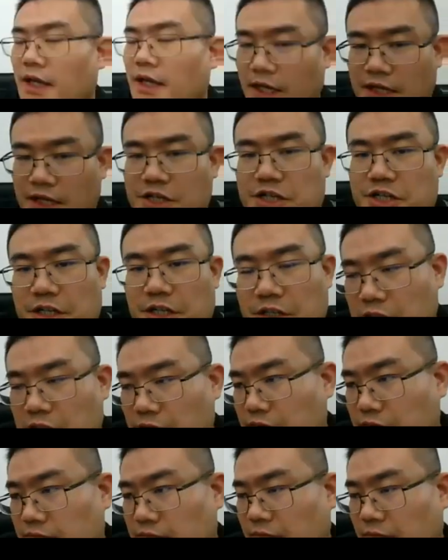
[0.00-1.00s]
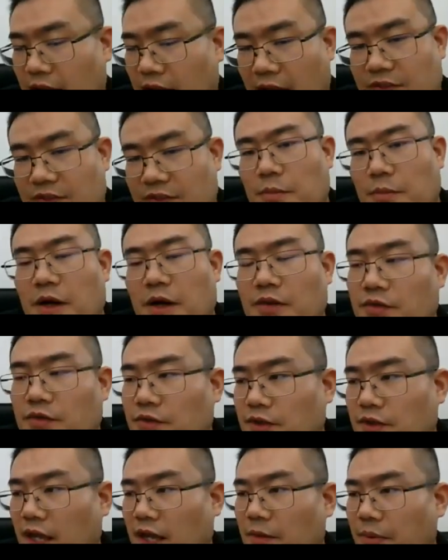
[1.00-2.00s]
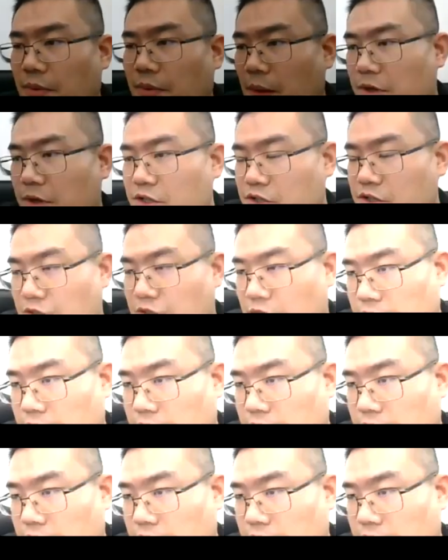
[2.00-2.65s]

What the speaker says: initiative last month. They have published.